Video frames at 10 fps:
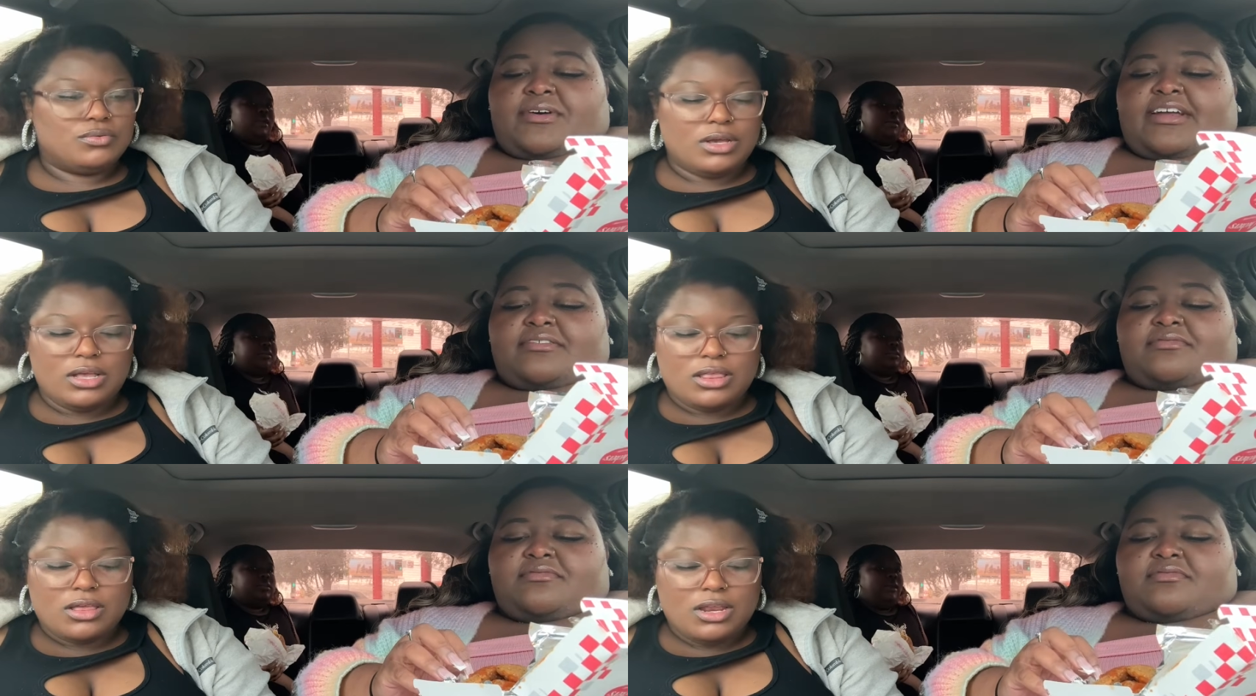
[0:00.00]
Speaker 1: at?
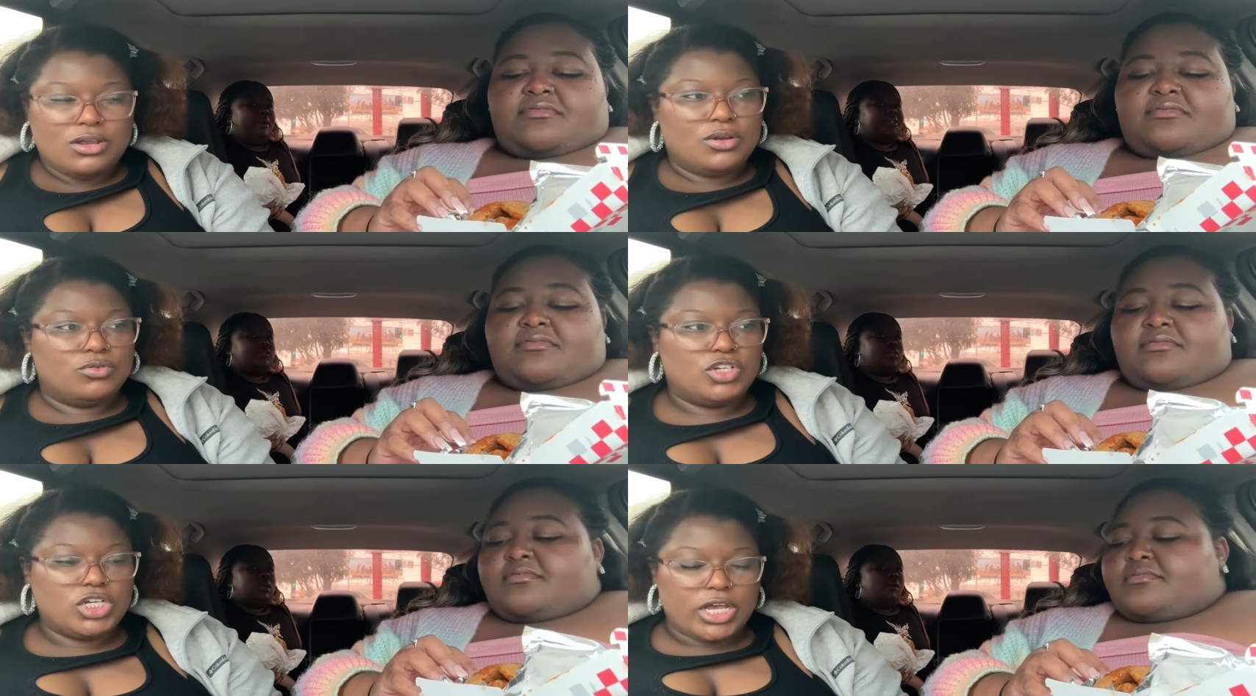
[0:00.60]
It, it didn't
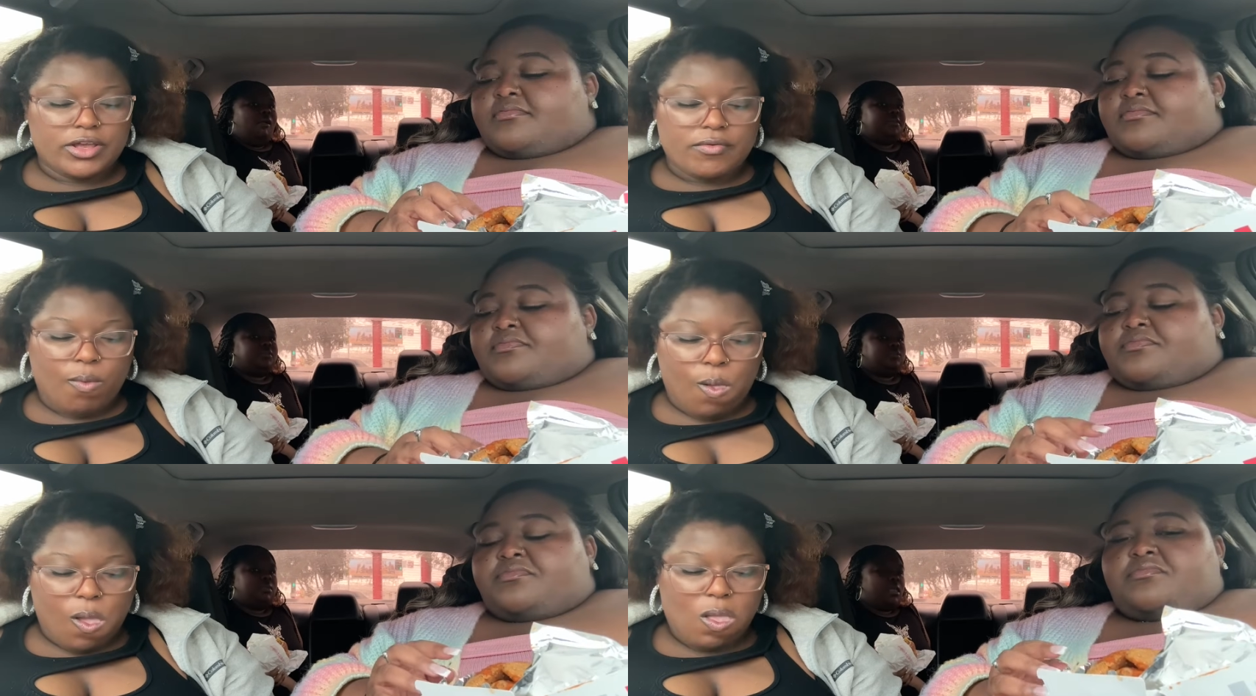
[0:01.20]
do shit.
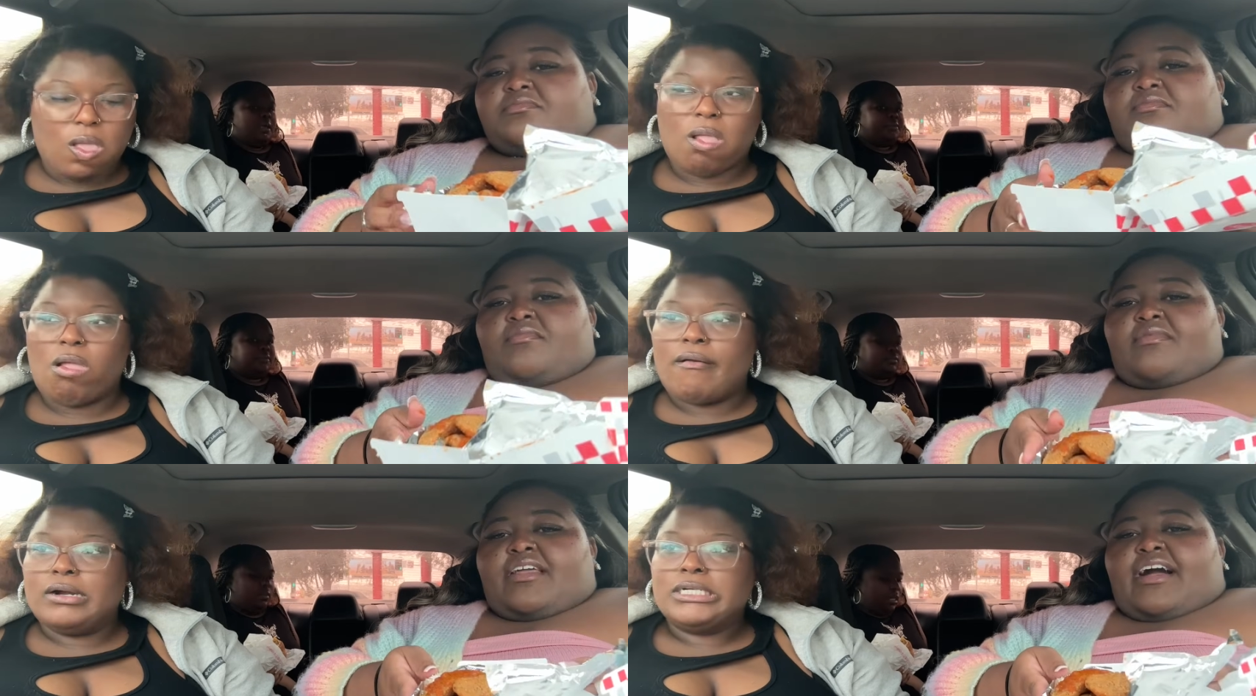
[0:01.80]

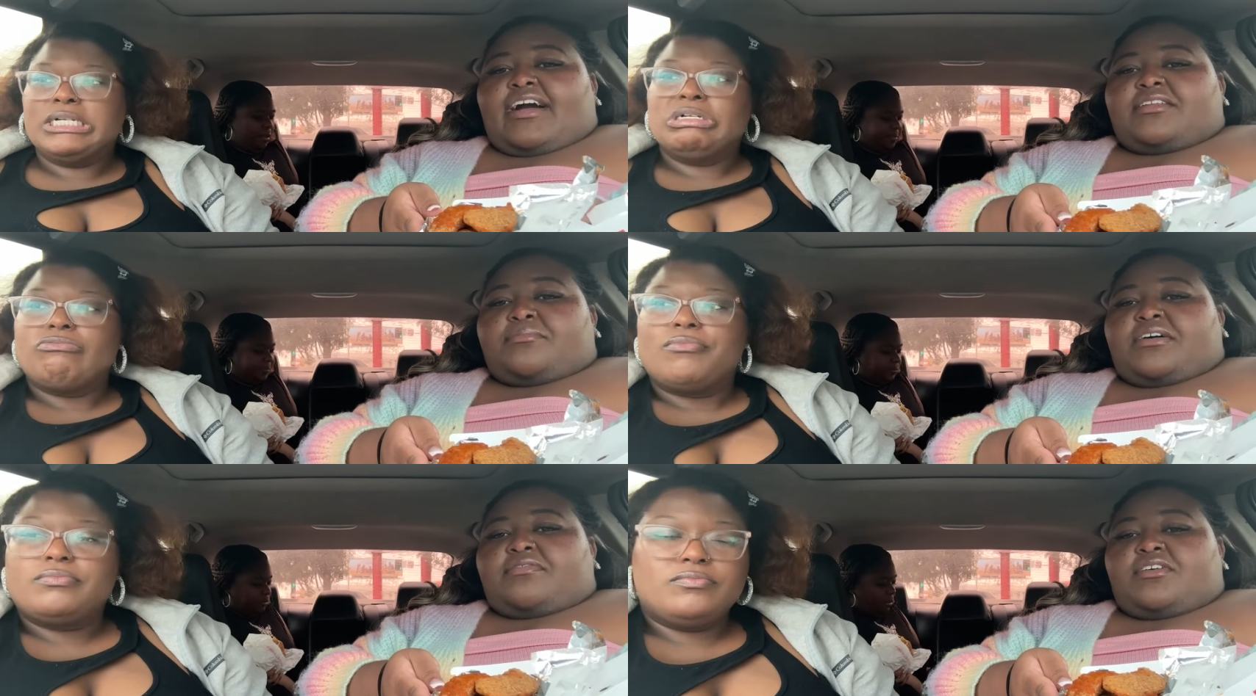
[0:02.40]
Speaker 2: I got the
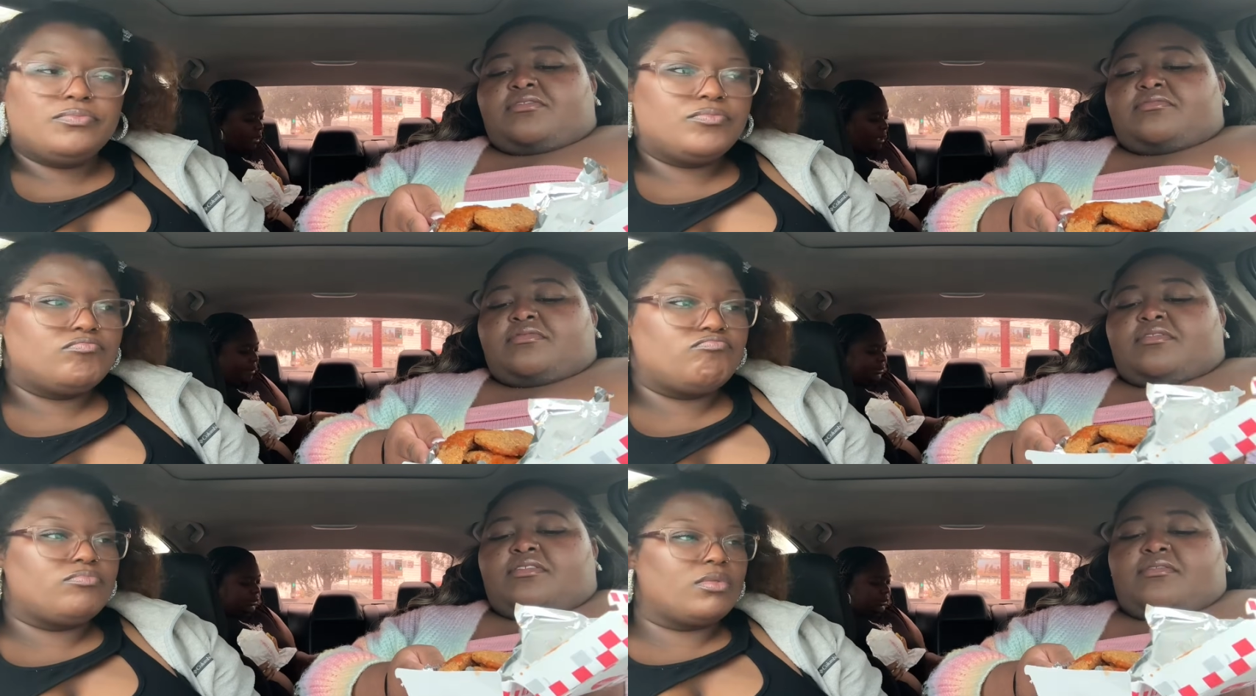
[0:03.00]
buffalo.
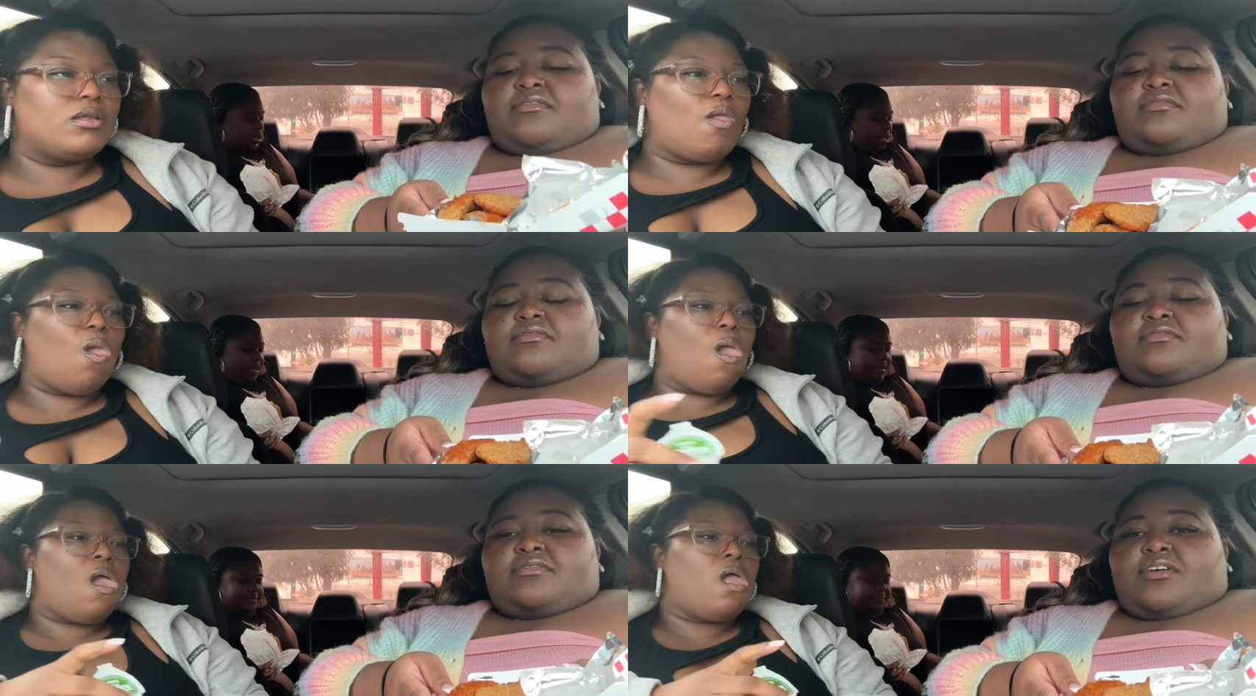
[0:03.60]

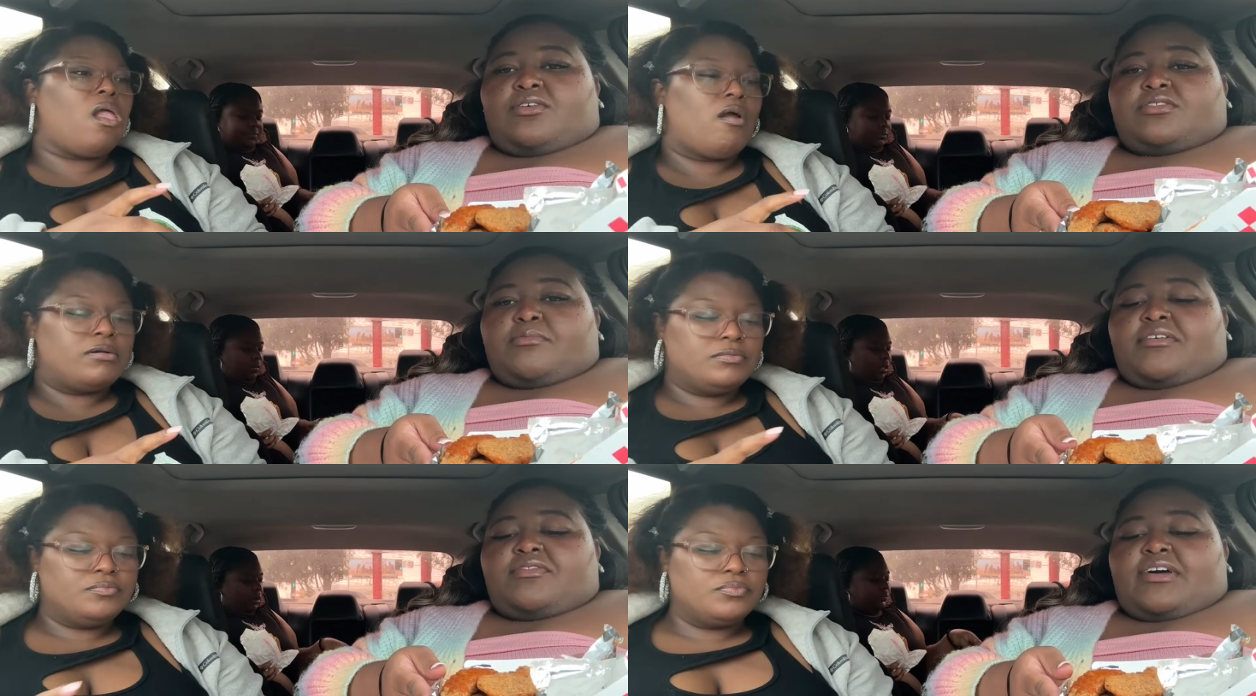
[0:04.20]
Hold the
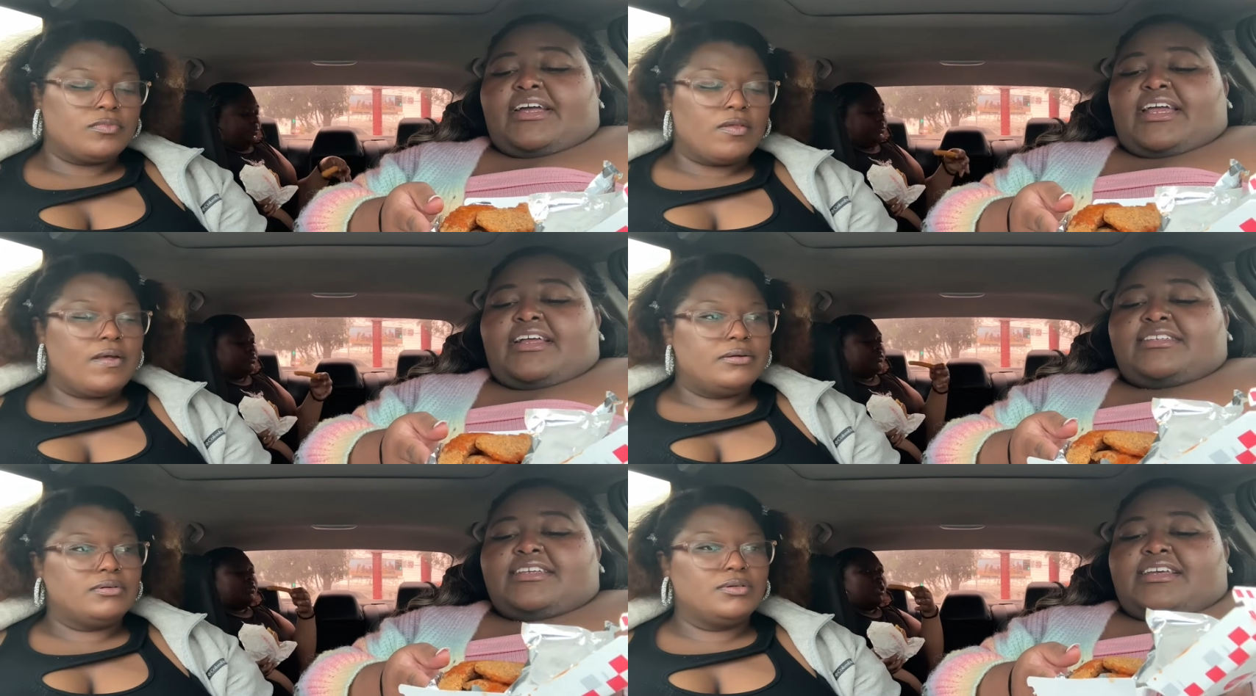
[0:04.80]
buffalo, I
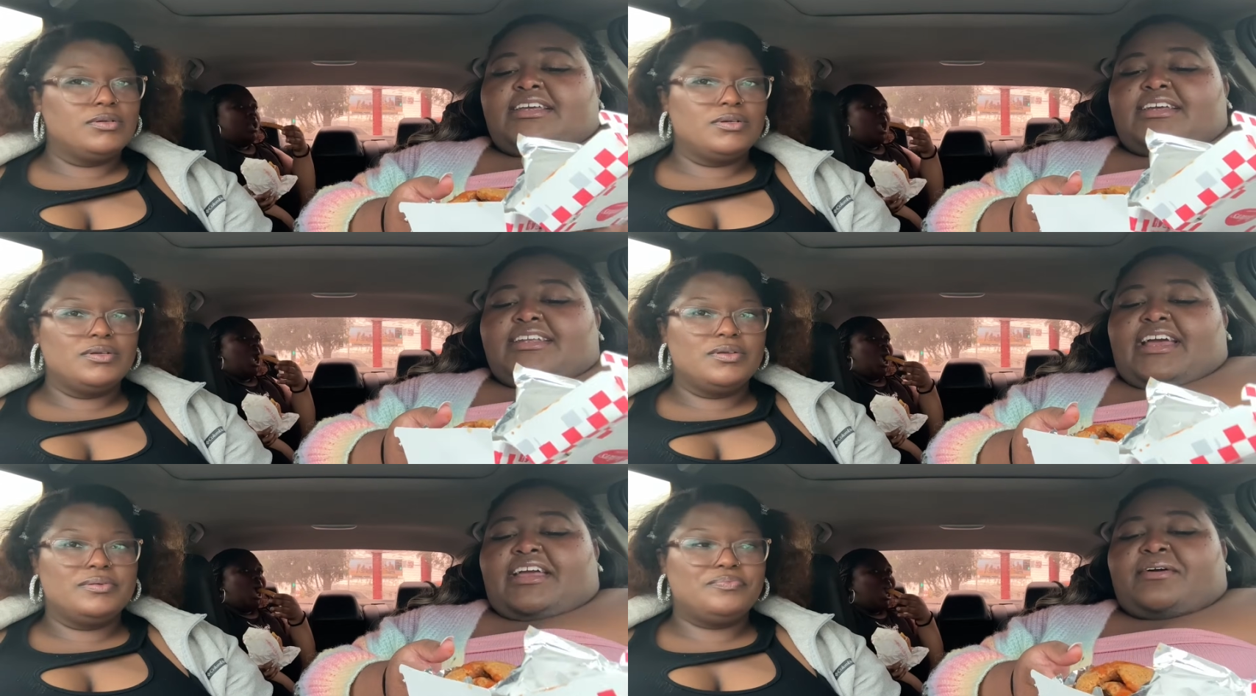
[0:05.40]
guess.
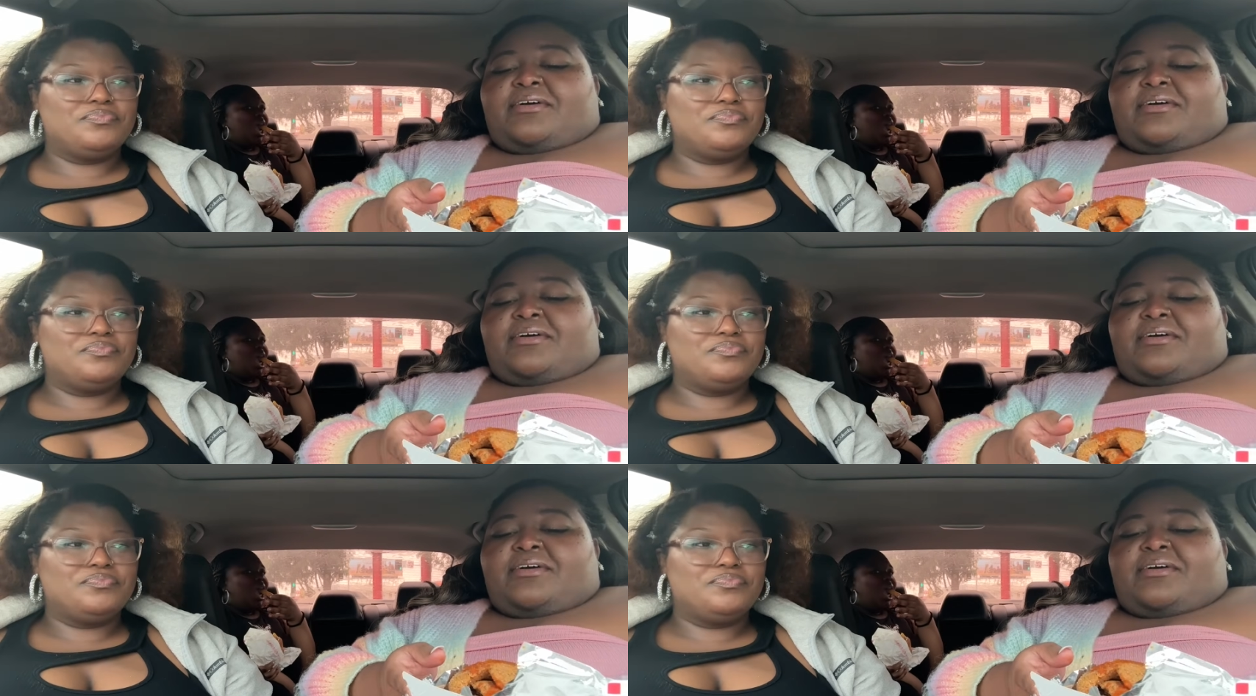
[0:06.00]
Damn. They